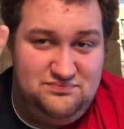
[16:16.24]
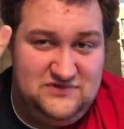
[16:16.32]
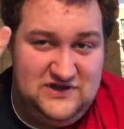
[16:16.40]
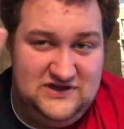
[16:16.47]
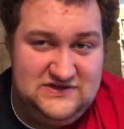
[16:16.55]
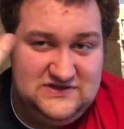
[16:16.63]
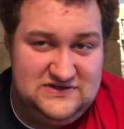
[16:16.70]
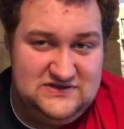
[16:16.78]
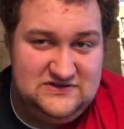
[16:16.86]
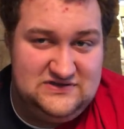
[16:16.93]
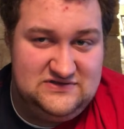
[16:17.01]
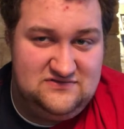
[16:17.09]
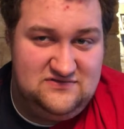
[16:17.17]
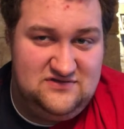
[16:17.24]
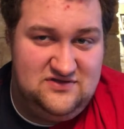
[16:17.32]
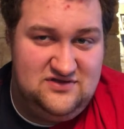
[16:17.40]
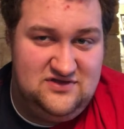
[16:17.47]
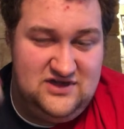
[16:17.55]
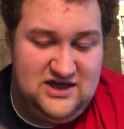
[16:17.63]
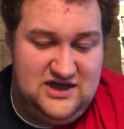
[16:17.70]
decent,
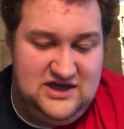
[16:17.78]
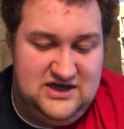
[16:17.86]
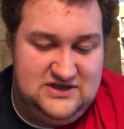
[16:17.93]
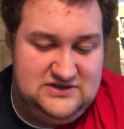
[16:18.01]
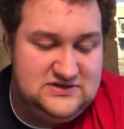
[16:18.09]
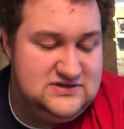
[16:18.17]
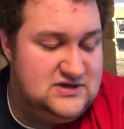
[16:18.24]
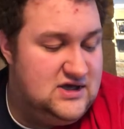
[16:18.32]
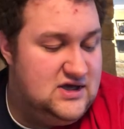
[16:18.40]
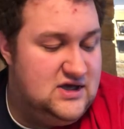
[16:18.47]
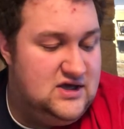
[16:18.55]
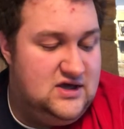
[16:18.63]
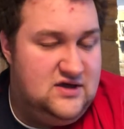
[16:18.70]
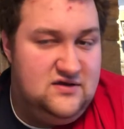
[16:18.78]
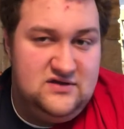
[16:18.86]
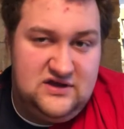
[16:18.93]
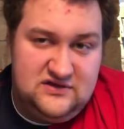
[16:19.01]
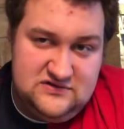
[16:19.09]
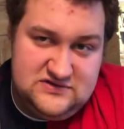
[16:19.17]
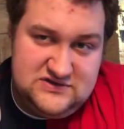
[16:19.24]
thick hands,
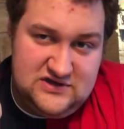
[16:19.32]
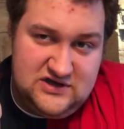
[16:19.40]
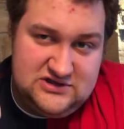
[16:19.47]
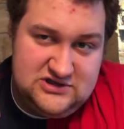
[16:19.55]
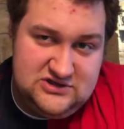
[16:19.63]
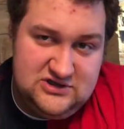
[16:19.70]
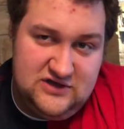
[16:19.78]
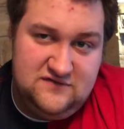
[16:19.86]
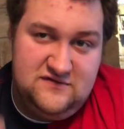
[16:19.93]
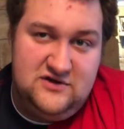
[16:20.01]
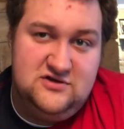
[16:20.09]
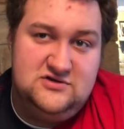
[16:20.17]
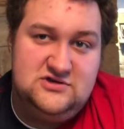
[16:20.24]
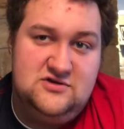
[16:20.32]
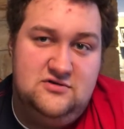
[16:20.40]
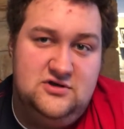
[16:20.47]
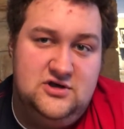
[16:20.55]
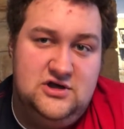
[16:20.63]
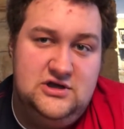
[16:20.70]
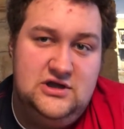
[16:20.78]
like little sausage link fingers going
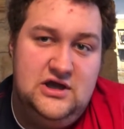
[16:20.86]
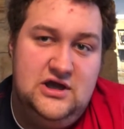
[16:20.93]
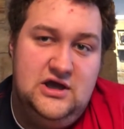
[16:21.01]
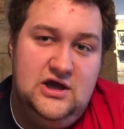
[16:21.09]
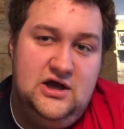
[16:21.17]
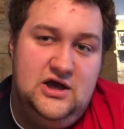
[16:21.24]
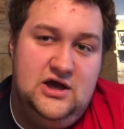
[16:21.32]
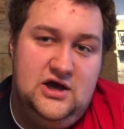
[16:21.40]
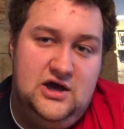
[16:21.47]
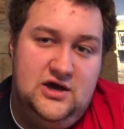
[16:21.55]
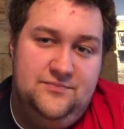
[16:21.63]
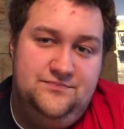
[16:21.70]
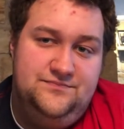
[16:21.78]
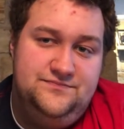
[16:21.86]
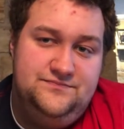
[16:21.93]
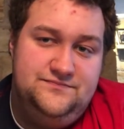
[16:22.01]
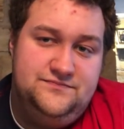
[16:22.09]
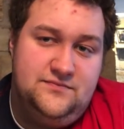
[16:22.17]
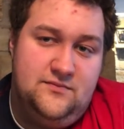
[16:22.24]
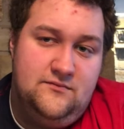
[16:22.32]
on. Um,
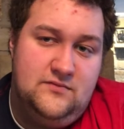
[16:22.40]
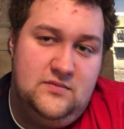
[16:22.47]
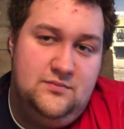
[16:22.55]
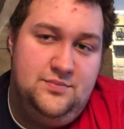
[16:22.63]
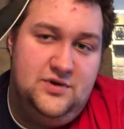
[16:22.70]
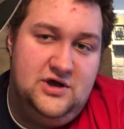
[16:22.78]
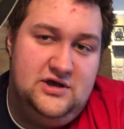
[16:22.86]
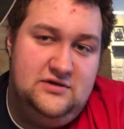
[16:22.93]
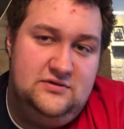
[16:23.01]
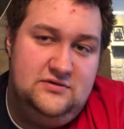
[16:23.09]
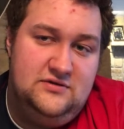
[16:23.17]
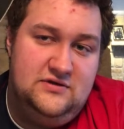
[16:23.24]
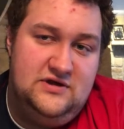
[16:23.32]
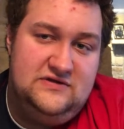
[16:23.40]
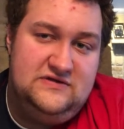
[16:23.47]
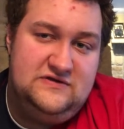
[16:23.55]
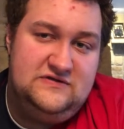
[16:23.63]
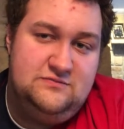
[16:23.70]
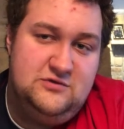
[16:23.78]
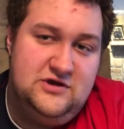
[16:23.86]
but it
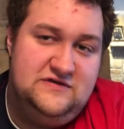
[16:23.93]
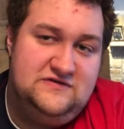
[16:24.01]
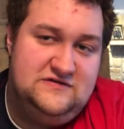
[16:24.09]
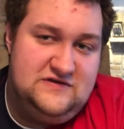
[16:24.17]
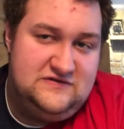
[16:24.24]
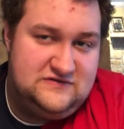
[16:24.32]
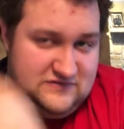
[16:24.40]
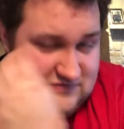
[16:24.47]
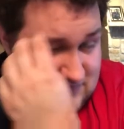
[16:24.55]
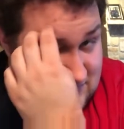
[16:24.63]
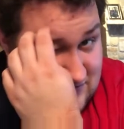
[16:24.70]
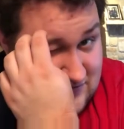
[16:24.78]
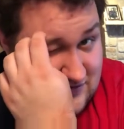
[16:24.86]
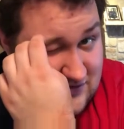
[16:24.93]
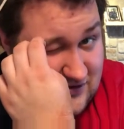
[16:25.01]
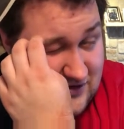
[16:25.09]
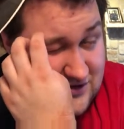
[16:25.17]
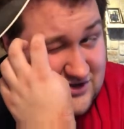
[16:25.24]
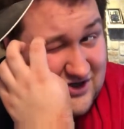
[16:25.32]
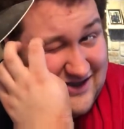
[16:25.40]
says spring assist,
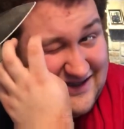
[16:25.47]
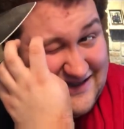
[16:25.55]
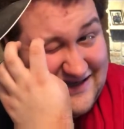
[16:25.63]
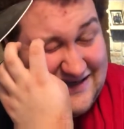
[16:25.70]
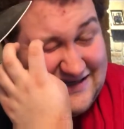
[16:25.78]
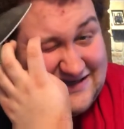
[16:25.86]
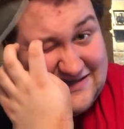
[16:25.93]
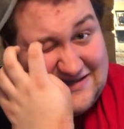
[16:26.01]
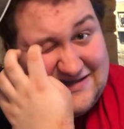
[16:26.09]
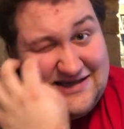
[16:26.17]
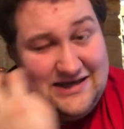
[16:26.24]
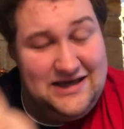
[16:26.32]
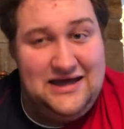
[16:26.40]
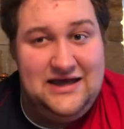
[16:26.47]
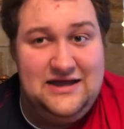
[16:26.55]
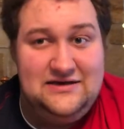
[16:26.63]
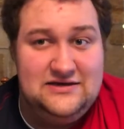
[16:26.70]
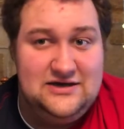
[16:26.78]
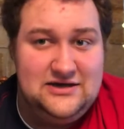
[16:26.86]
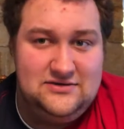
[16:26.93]
Kershaw link,
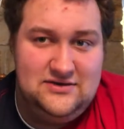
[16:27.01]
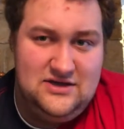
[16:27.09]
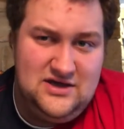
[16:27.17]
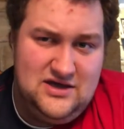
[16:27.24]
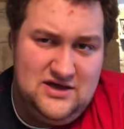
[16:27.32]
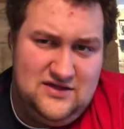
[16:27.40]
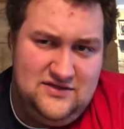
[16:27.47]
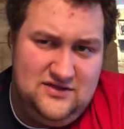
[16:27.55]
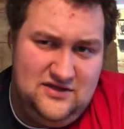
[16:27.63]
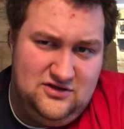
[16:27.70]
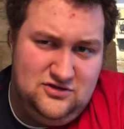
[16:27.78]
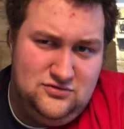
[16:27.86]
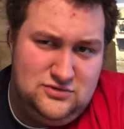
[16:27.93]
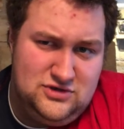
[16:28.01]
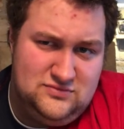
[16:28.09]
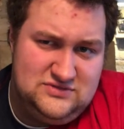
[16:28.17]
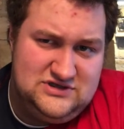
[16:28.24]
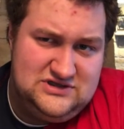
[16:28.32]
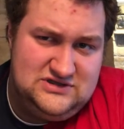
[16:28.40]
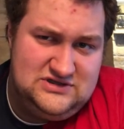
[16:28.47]
and uh, the aluminum,
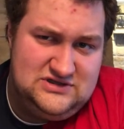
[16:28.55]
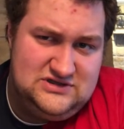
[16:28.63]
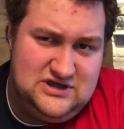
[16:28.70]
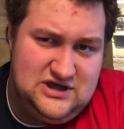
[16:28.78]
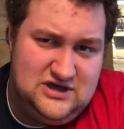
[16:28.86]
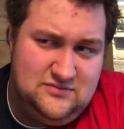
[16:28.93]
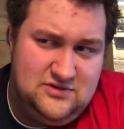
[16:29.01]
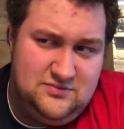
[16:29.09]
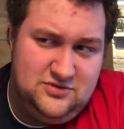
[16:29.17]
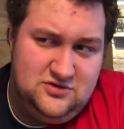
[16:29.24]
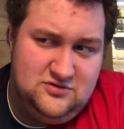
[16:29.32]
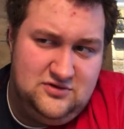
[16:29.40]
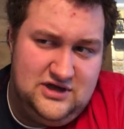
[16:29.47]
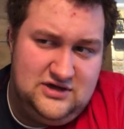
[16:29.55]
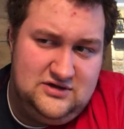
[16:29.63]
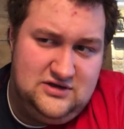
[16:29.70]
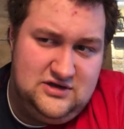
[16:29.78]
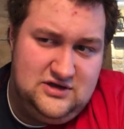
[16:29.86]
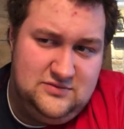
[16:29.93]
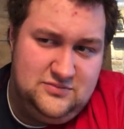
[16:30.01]
um, the blue an,
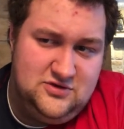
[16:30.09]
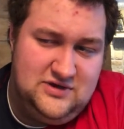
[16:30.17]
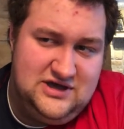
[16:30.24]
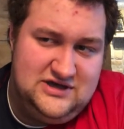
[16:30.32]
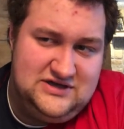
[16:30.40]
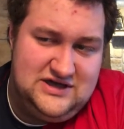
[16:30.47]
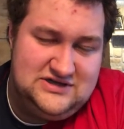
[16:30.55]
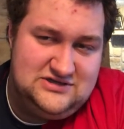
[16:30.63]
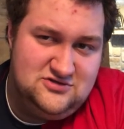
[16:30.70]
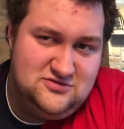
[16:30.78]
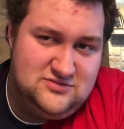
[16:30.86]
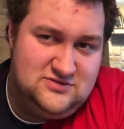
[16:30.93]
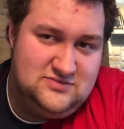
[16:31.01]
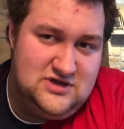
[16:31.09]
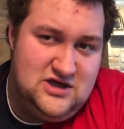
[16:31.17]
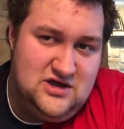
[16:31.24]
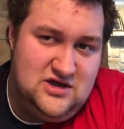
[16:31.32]
uh, blue anodized aluminum.